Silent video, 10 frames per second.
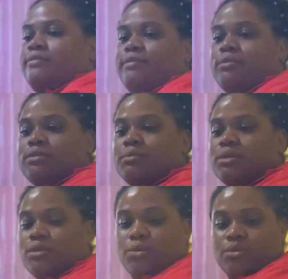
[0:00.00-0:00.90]
found some
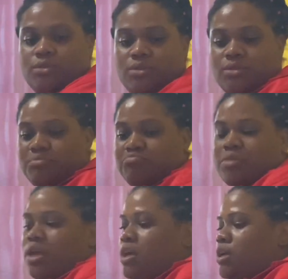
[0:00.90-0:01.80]
clothes.
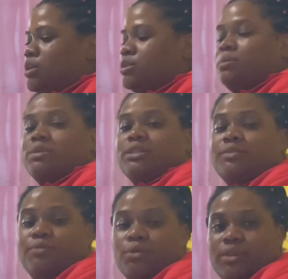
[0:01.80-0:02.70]
I'm trying to
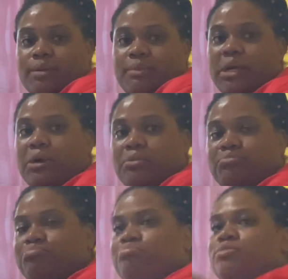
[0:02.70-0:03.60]
fold them now
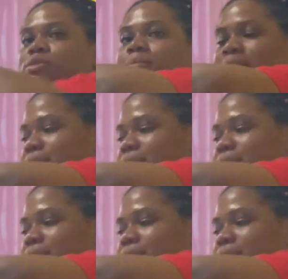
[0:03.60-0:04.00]
to pack